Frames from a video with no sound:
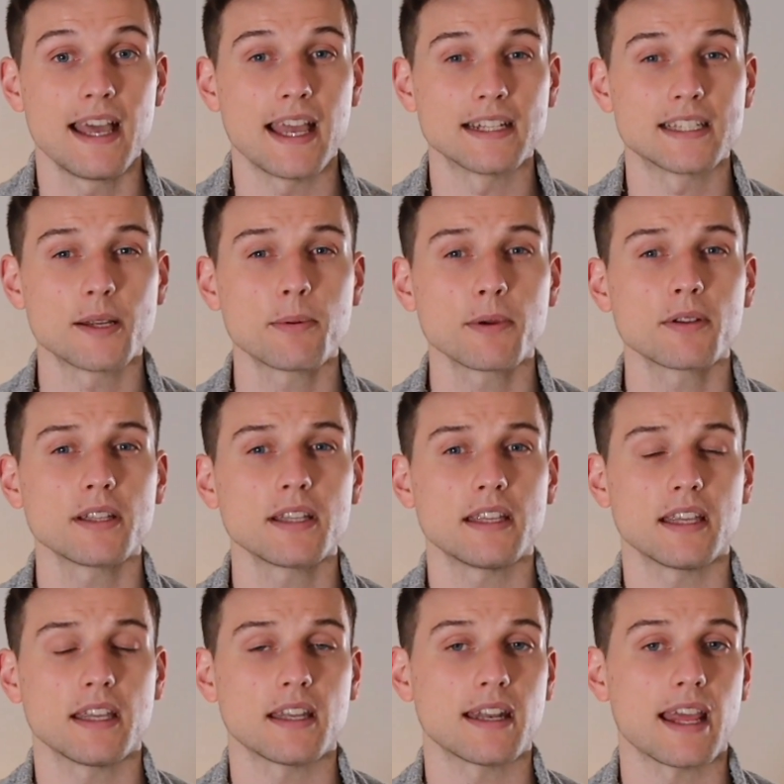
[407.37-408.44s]
And typically
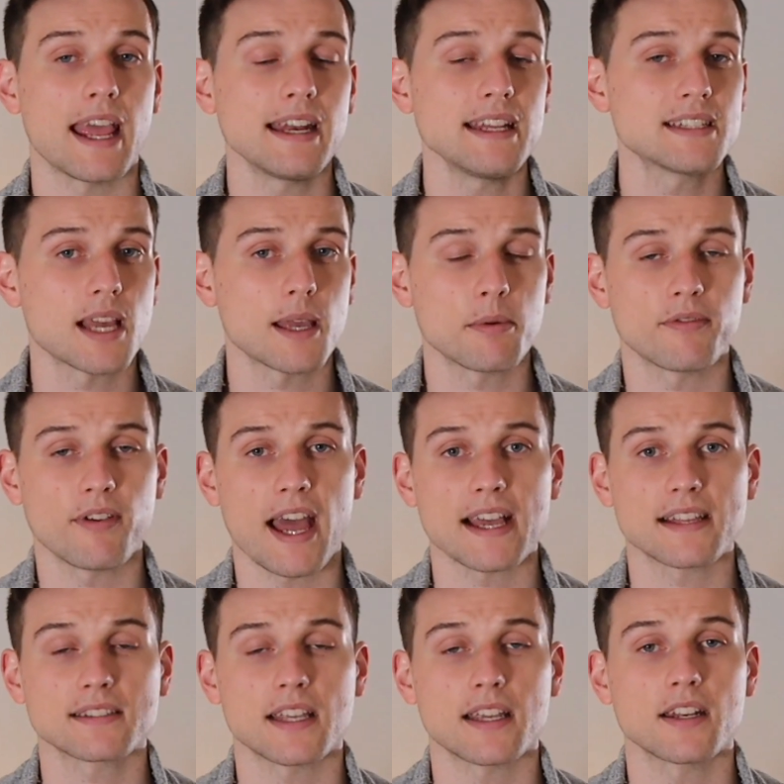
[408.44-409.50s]
in any type of
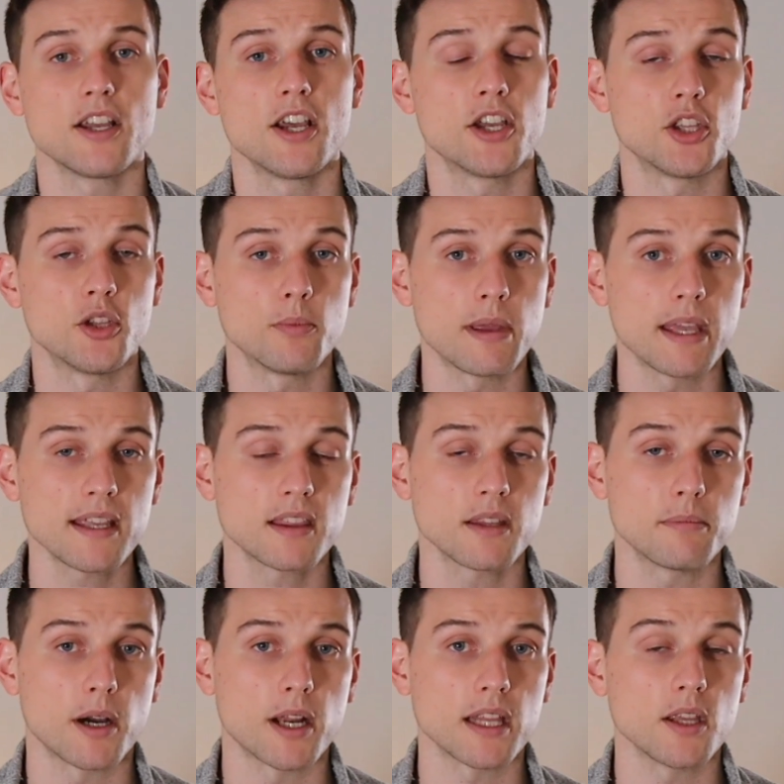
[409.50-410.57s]
asset, you make the
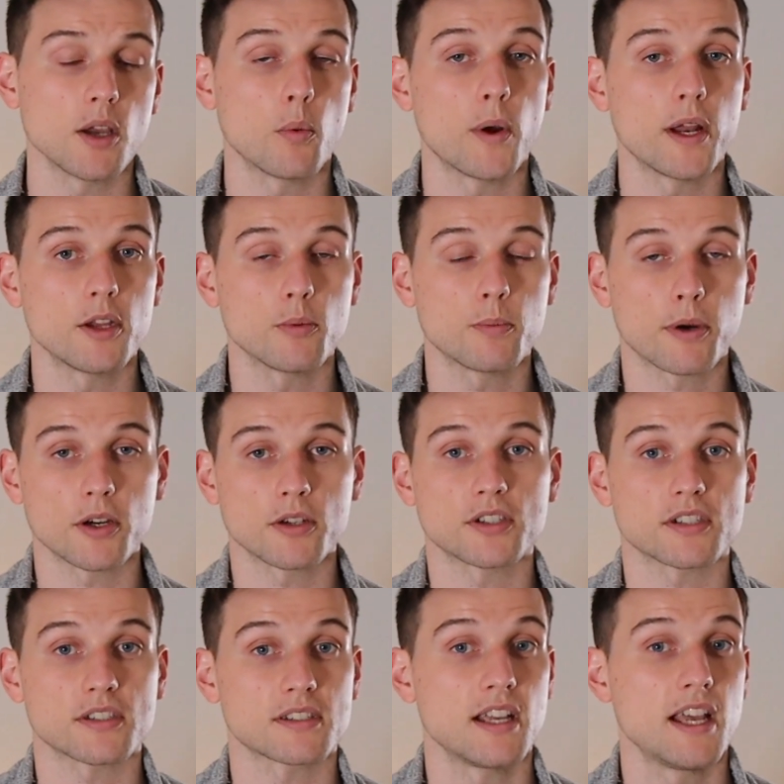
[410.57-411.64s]
money when you
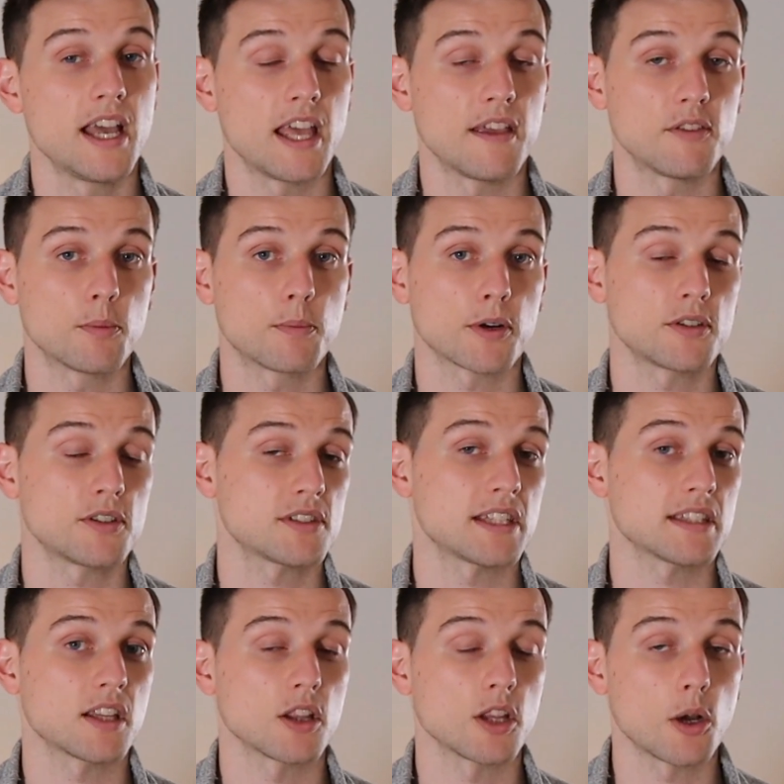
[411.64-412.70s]
purchase. If you purchase
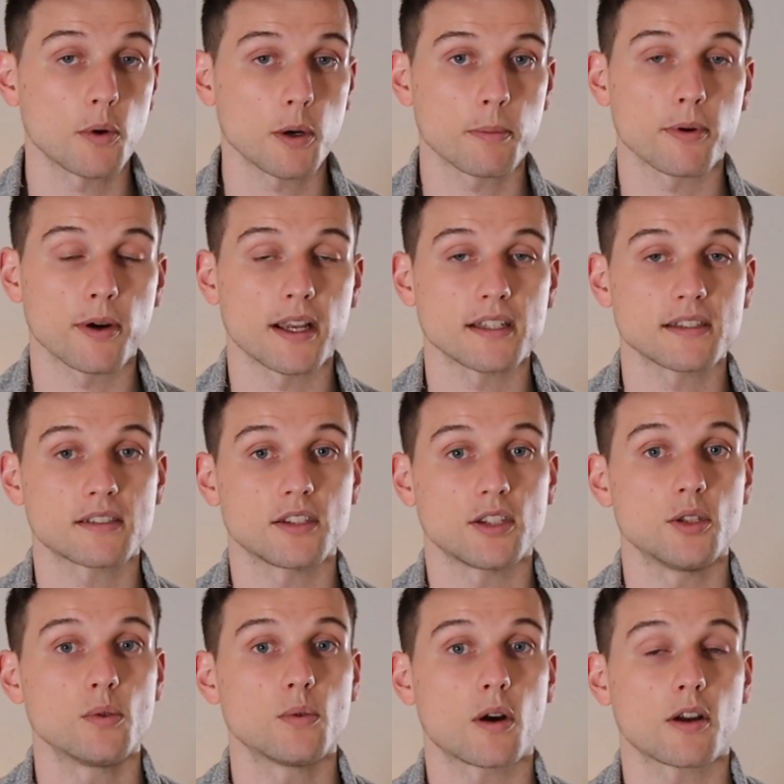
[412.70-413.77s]
at the lower price,
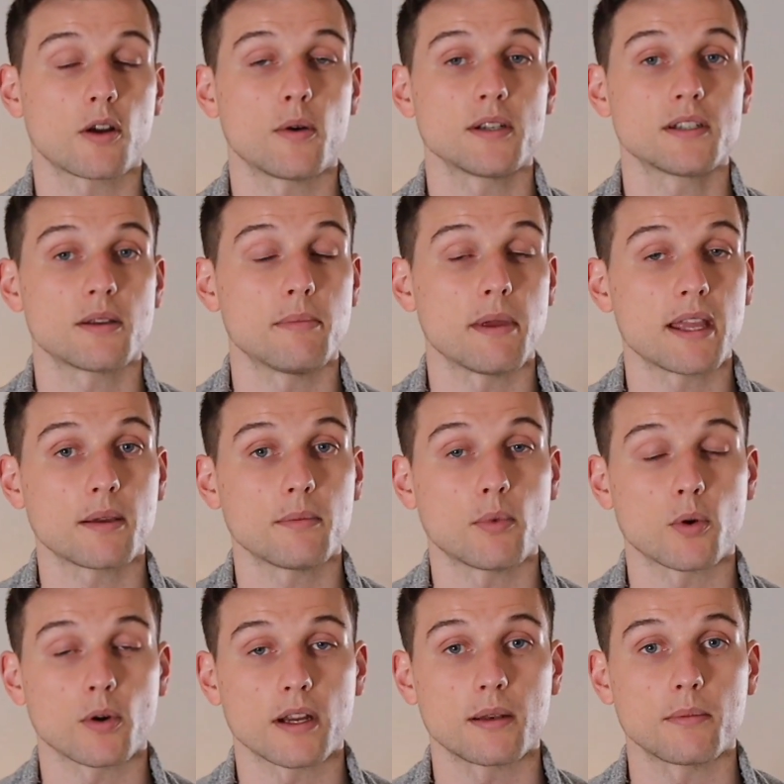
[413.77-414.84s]
you are going to make
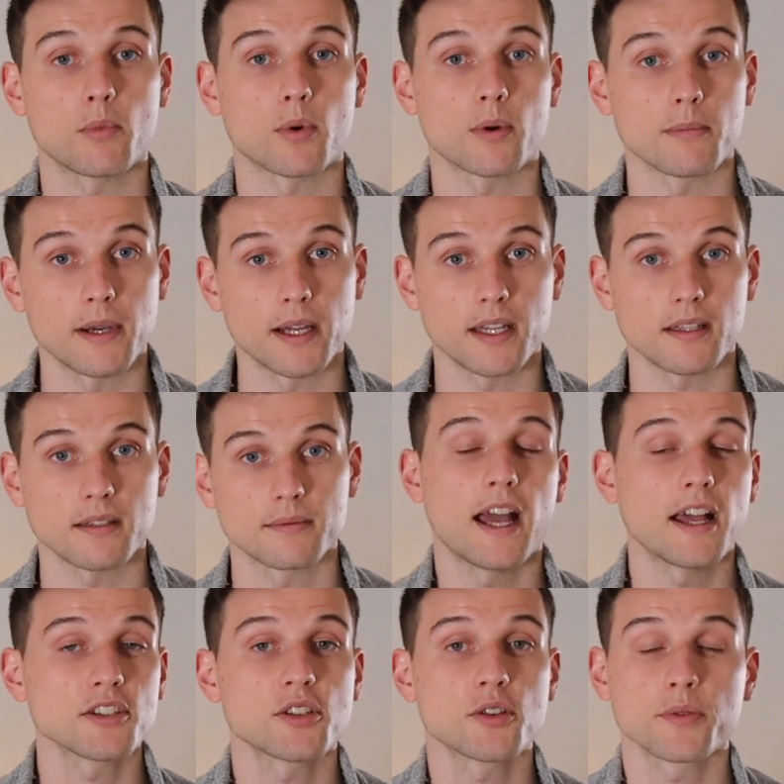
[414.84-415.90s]
more and more money.
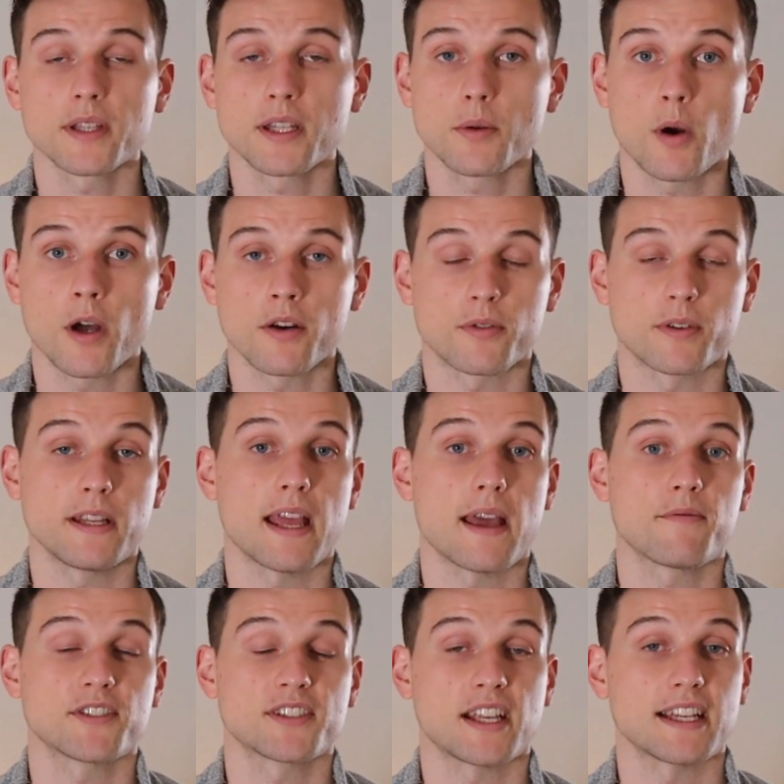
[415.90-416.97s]
I also really want to
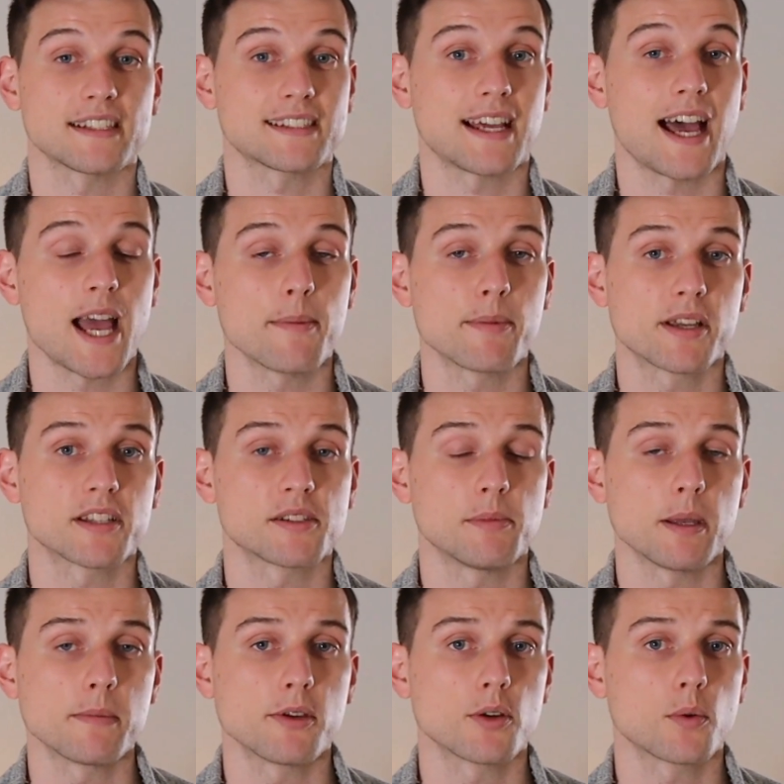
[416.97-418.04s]
re-emphasize time because
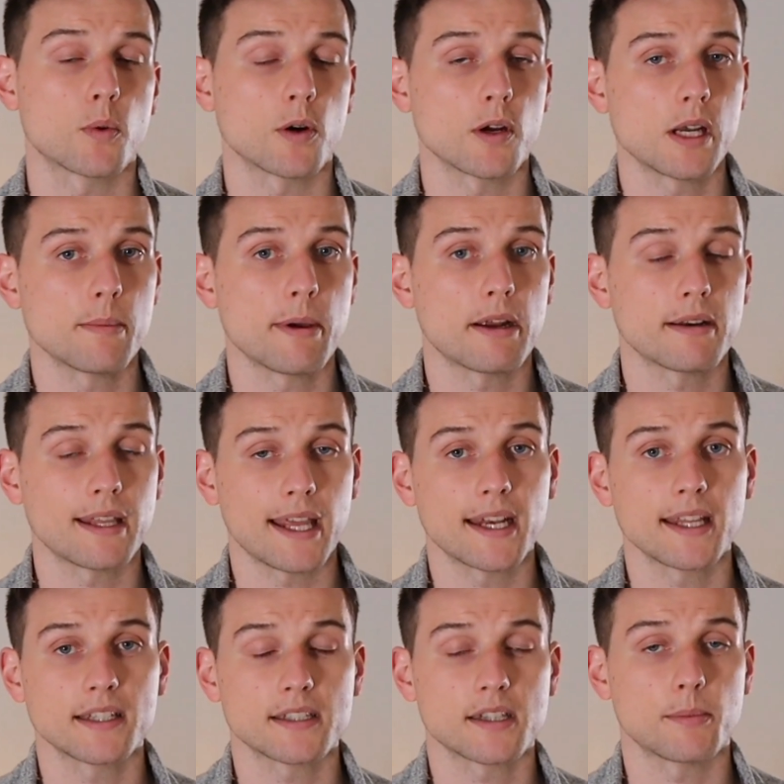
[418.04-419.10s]
maybe you're worried about
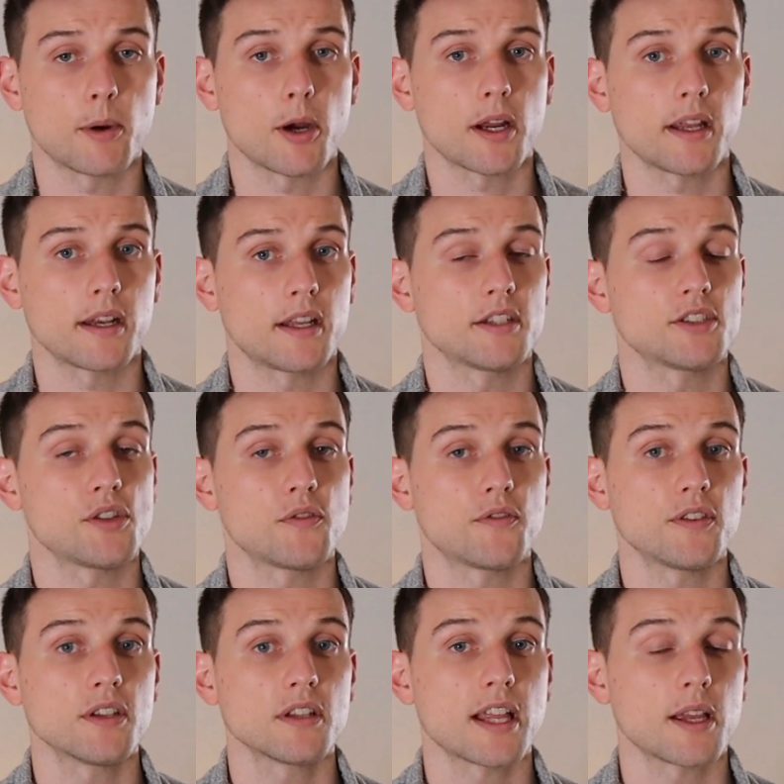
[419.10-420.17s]
getting into the market because you
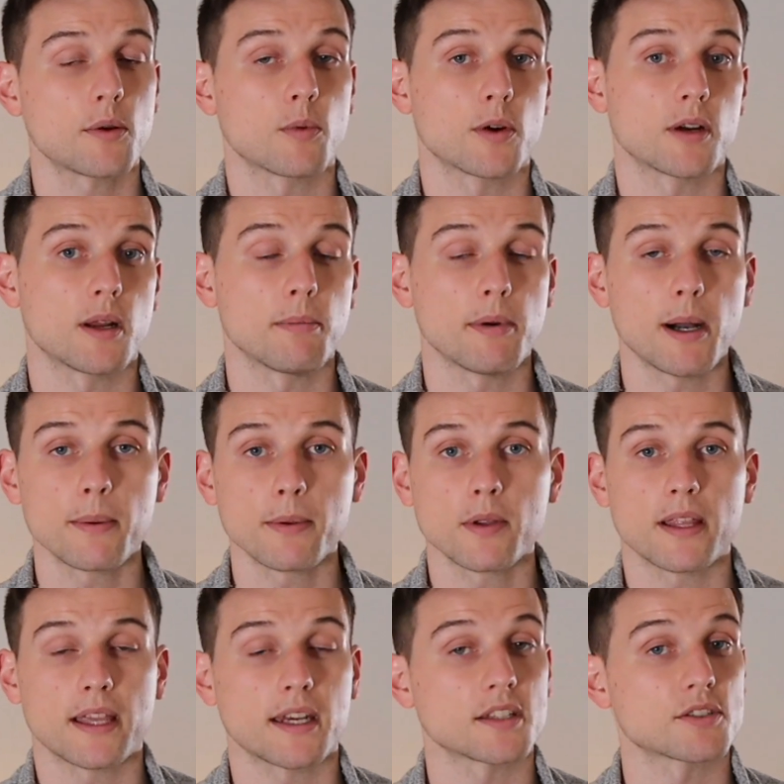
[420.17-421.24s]
feel like we're in a
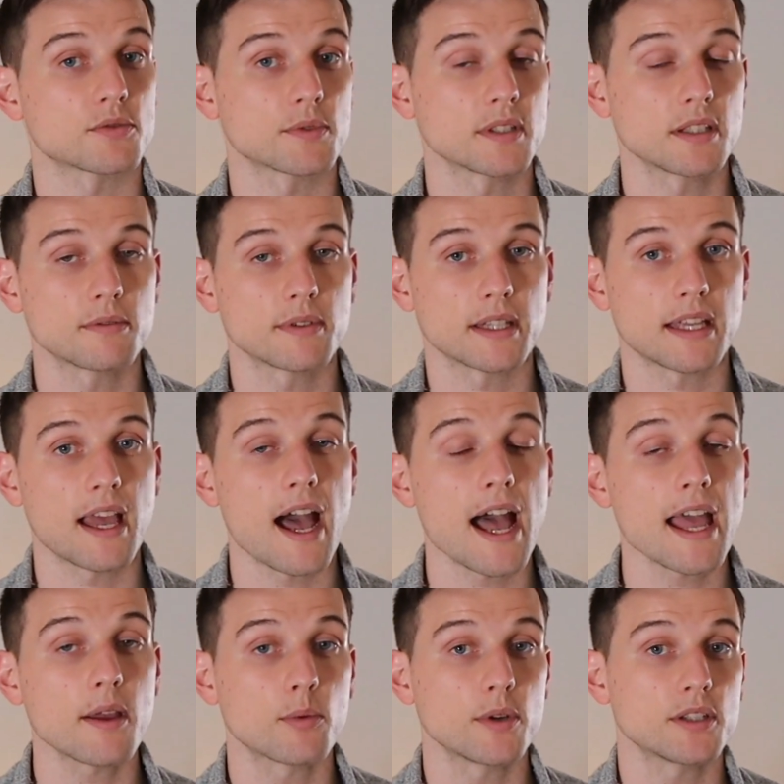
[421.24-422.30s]
bubble and it's really
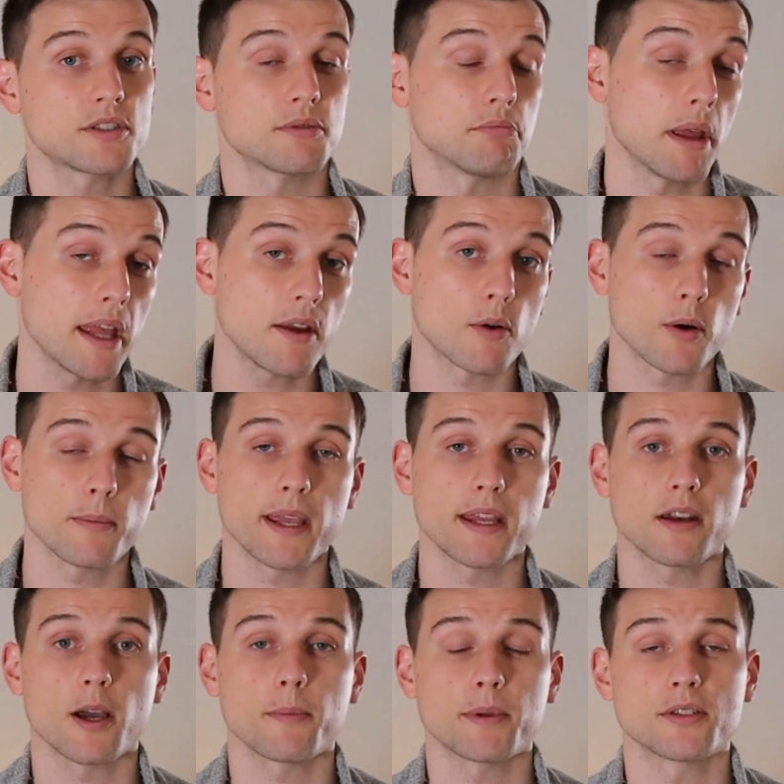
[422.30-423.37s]
high, which may or may
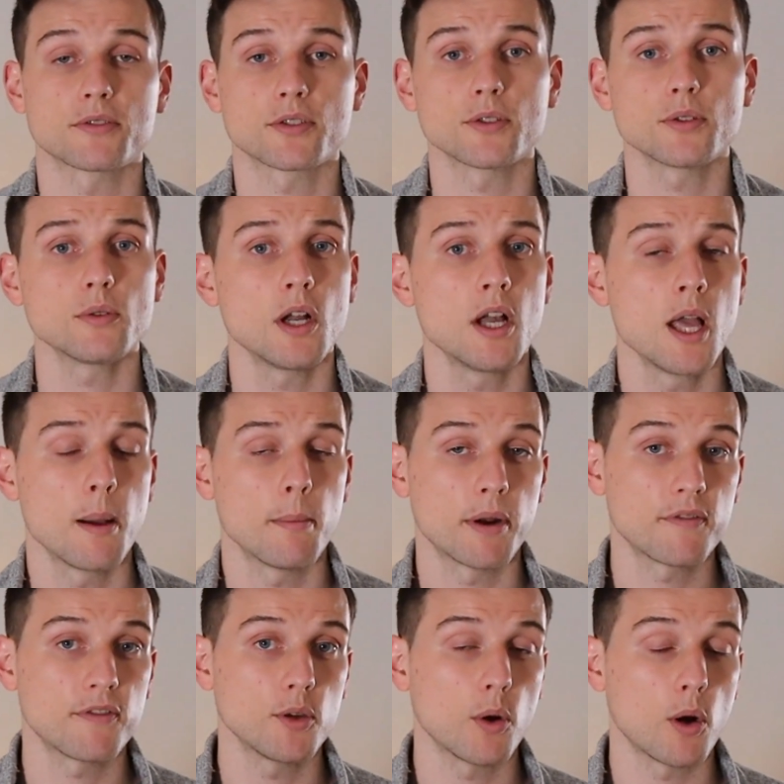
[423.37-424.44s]
not be true. But if you